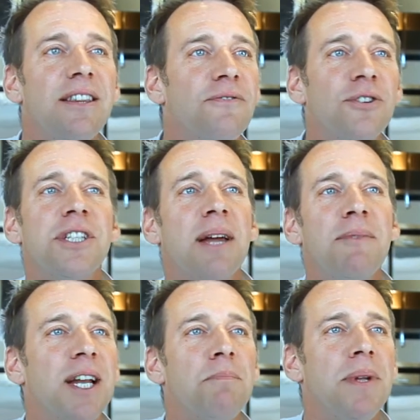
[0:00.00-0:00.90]
the first time
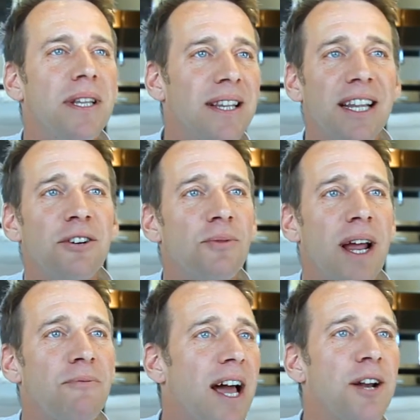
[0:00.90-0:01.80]
you get the Little
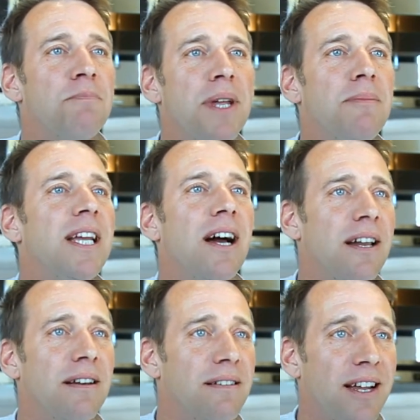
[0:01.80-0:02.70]
Red Ryder BB
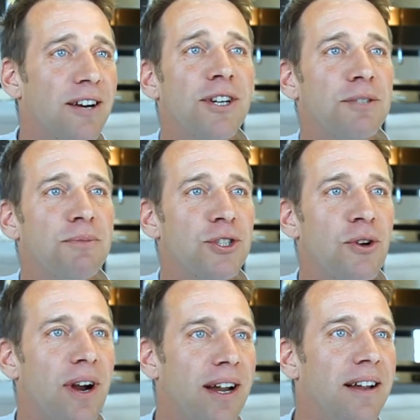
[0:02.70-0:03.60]
gun in A Christmas
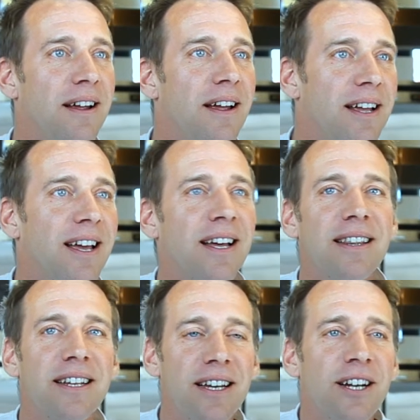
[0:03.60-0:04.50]
Story,
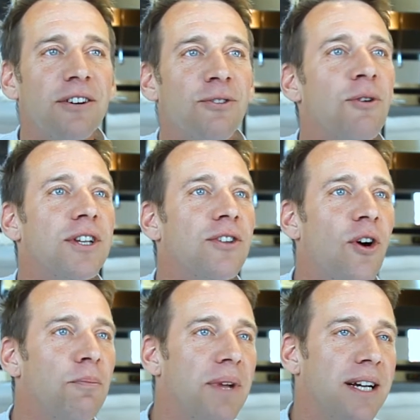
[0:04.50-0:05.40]
and a grown
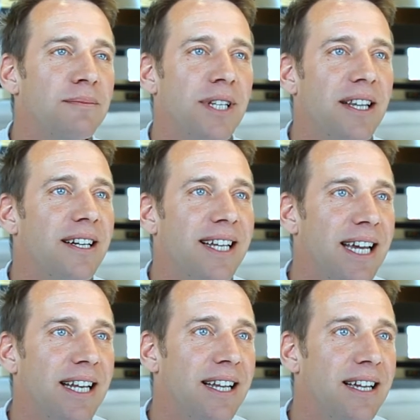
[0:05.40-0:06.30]
adult becomes a little kid.